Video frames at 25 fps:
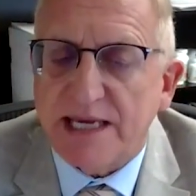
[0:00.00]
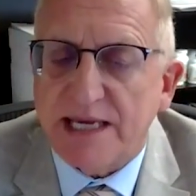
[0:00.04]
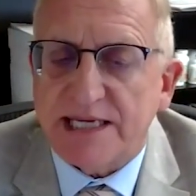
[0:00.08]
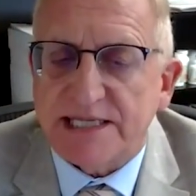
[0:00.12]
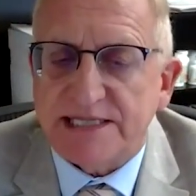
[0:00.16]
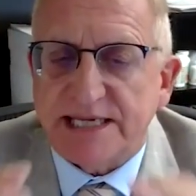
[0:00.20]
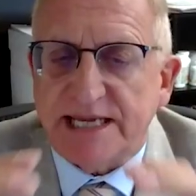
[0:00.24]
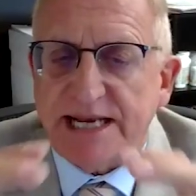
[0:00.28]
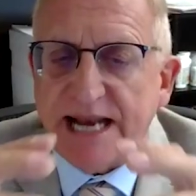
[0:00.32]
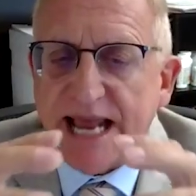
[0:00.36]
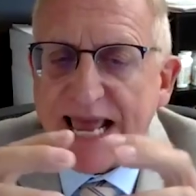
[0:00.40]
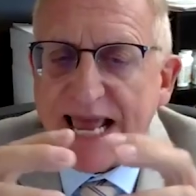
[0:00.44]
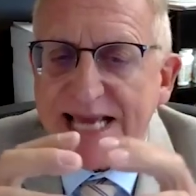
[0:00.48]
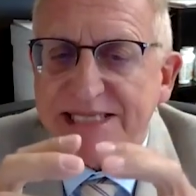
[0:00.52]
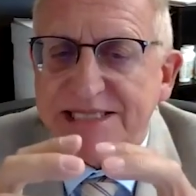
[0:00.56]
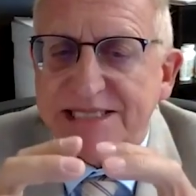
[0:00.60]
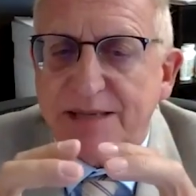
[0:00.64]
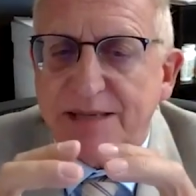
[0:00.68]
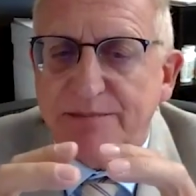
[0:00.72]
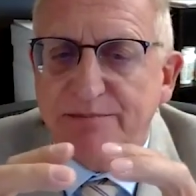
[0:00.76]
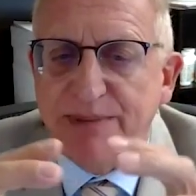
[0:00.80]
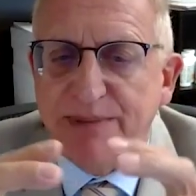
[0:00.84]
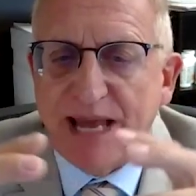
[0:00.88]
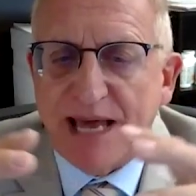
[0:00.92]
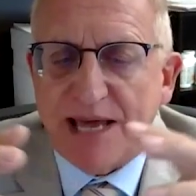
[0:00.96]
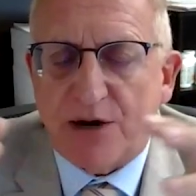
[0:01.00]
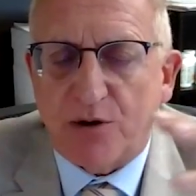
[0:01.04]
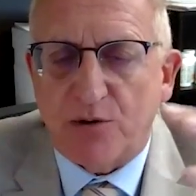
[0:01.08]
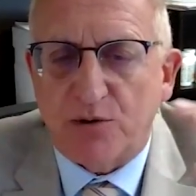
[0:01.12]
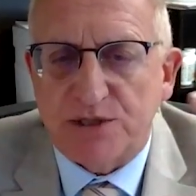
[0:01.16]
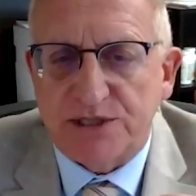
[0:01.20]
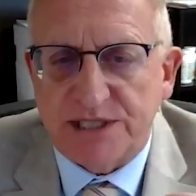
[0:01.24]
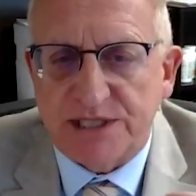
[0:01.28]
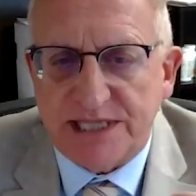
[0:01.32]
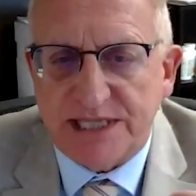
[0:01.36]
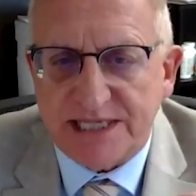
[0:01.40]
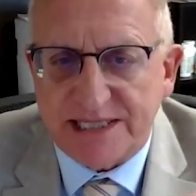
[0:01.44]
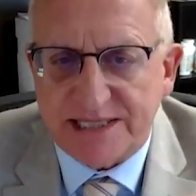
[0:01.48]
is that as the bladder
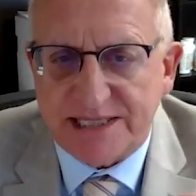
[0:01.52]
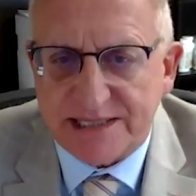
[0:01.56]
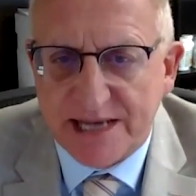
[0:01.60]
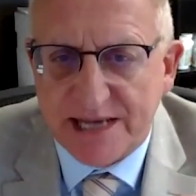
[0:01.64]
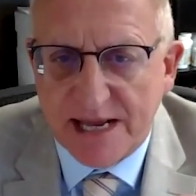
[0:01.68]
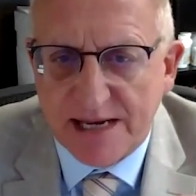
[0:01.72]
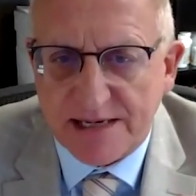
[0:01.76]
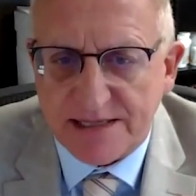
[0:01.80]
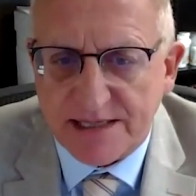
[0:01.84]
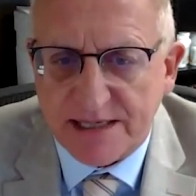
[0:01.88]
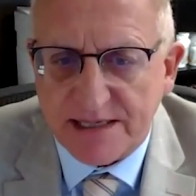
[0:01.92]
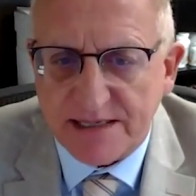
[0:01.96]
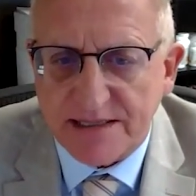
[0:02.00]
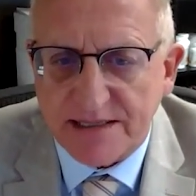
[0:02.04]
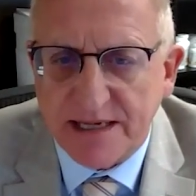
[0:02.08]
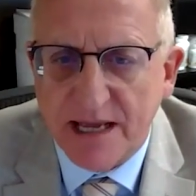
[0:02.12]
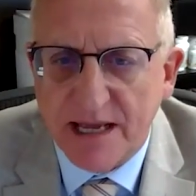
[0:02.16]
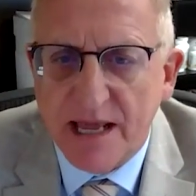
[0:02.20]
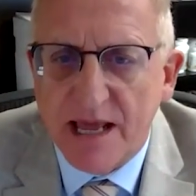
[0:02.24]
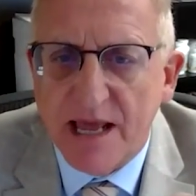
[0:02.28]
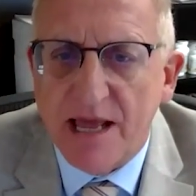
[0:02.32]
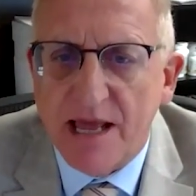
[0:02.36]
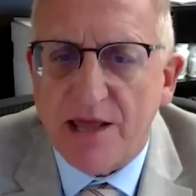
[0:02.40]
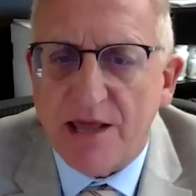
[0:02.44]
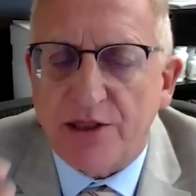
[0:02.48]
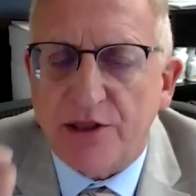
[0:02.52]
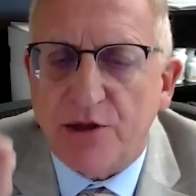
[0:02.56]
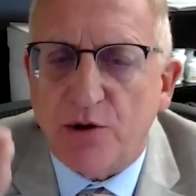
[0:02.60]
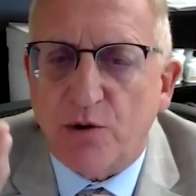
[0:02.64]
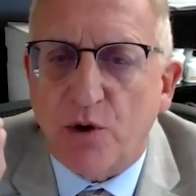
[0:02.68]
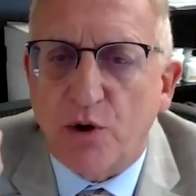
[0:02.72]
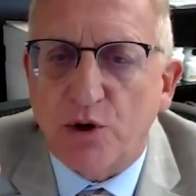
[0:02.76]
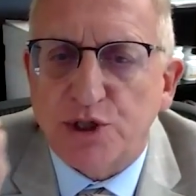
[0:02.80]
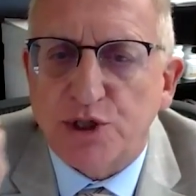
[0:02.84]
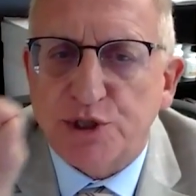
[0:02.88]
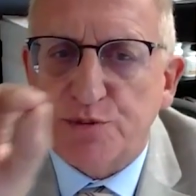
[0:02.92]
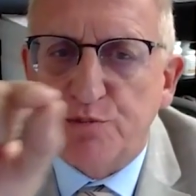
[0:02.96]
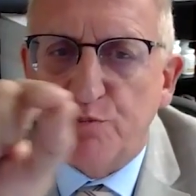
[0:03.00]
was distended, there
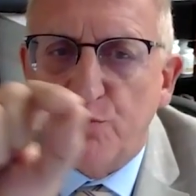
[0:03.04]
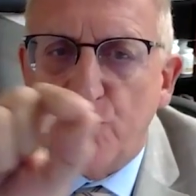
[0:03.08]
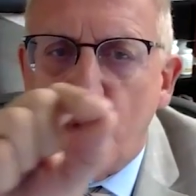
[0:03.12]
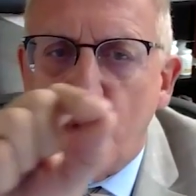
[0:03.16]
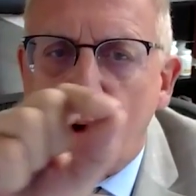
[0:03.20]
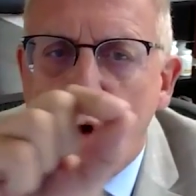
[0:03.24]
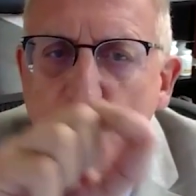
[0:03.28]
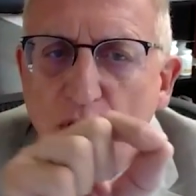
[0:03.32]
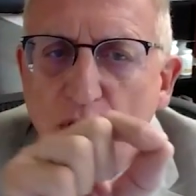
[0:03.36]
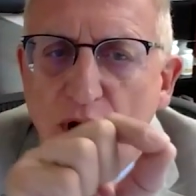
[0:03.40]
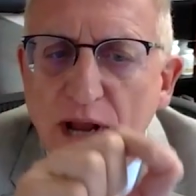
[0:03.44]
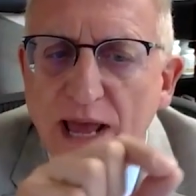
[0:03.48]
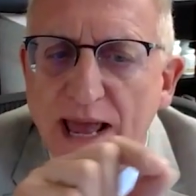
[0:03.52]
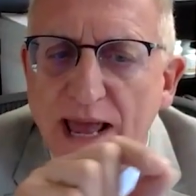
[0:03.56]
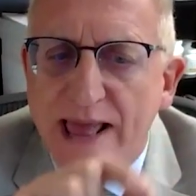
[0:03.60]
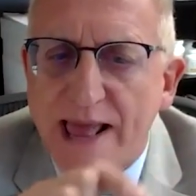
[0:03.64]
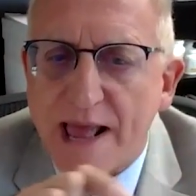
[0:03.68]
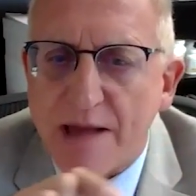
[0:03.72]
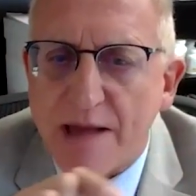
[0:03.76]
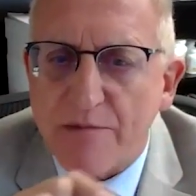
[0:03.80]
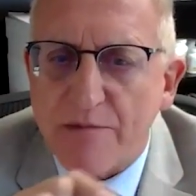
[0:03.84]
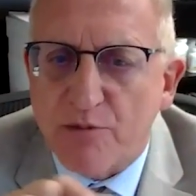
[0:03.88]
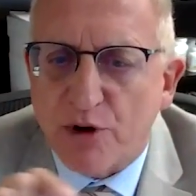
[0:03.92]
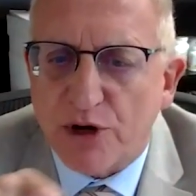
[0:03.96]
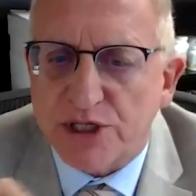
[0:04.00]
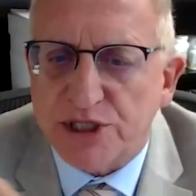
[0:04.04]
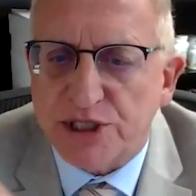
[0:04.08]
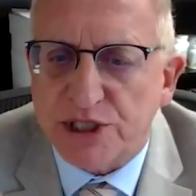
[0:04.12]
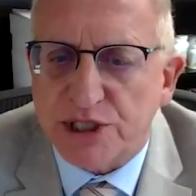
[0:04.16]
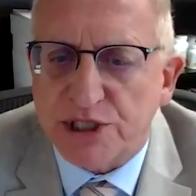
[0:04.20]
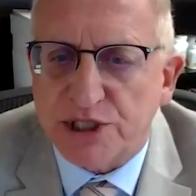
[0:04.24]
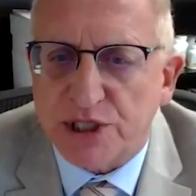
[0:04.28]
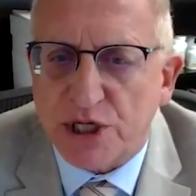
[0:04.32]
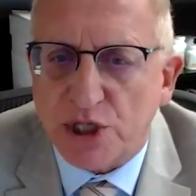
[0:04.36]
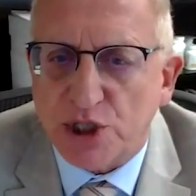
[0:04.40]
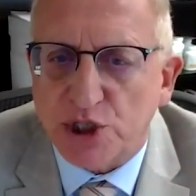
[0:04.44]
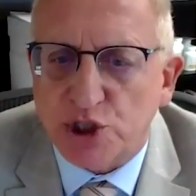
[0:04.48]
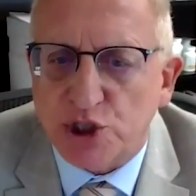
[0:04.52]
were small
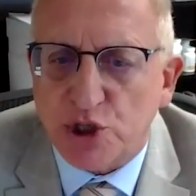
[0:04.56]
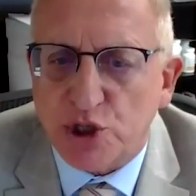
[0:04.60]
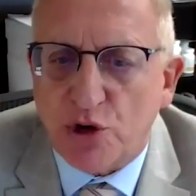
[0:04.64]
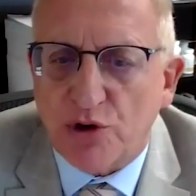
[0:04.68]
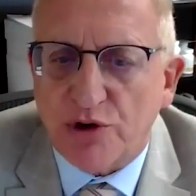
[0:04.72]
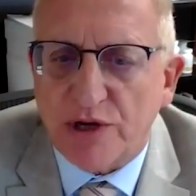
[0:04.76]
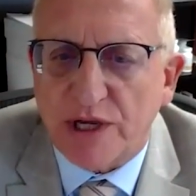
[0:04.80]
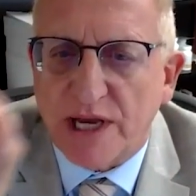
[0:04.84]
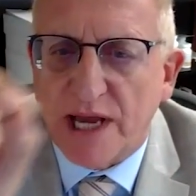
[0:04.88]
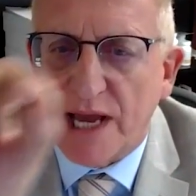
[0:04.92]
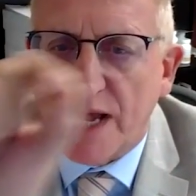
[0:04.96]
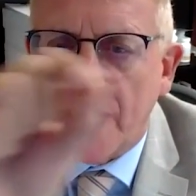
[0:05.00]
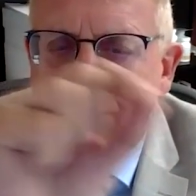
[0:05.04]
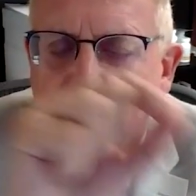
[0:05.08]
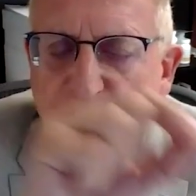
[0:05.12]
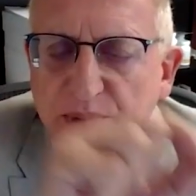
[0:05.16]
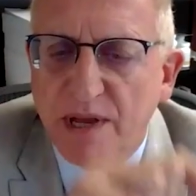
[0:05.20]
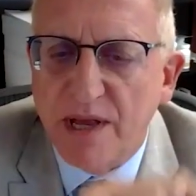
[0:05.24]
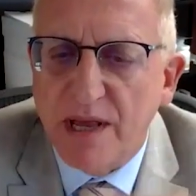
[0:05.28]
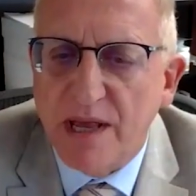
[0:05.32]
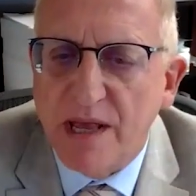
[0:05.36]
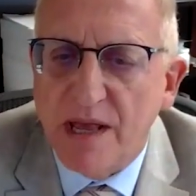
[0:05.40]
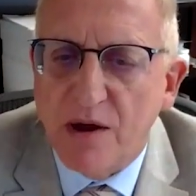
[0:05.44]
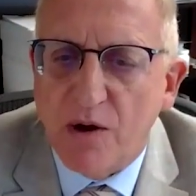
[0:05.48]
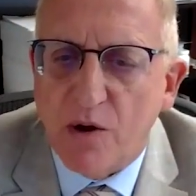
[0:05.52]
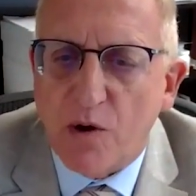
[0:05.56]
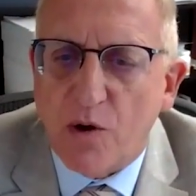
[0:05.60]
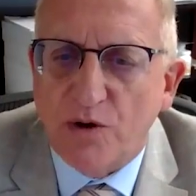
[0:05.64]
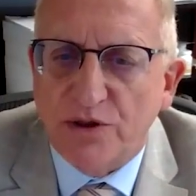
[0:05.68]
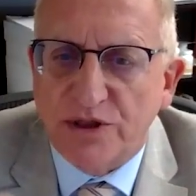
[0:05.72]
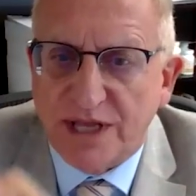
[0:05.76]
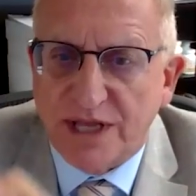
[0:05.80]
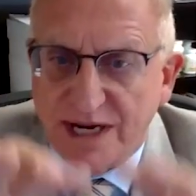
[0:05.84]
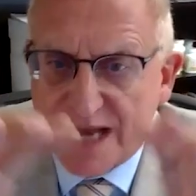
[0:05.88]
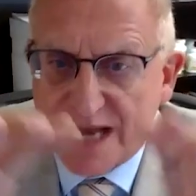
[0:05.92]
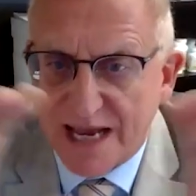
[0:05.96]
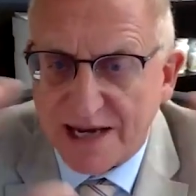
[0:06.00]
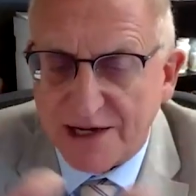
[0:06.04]
hemorrhages showing up
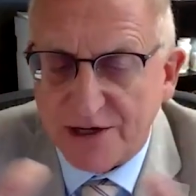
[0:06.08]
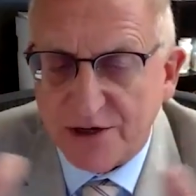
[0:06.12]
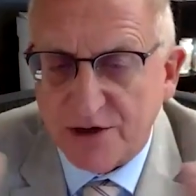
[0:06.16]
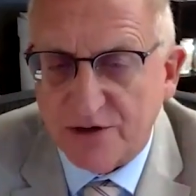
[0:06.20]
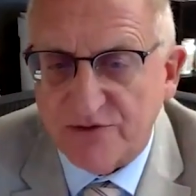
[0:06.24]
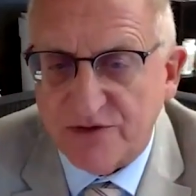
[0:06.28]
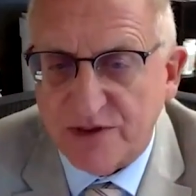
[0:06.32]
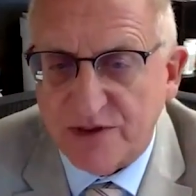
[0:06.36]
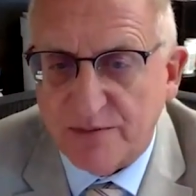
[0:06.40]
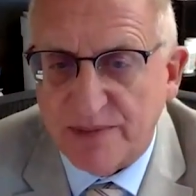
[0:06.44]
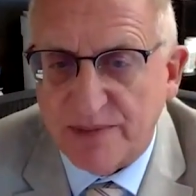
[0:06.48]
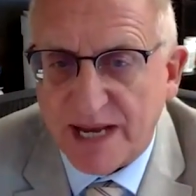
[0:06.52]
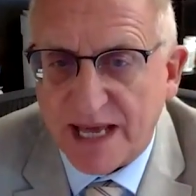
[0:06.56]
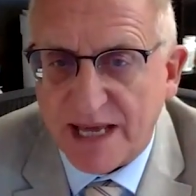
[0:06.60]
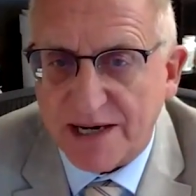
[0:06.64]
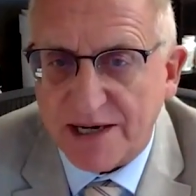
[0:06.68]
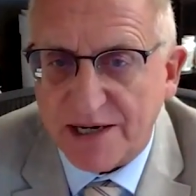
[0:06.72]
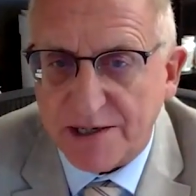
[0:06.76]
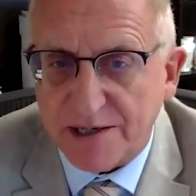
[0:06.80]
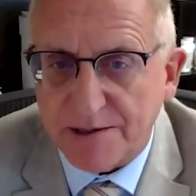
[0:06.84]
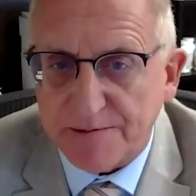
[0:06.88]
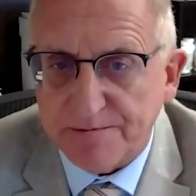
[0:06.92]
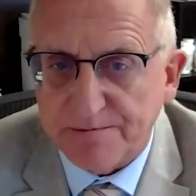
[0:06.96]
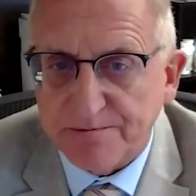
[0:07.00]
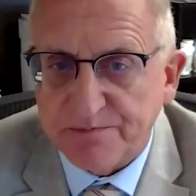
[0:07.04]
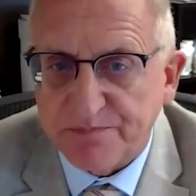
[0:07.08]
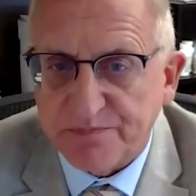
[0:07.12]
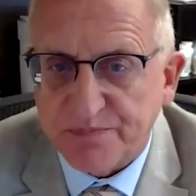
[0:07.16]
on the lining of the bladder.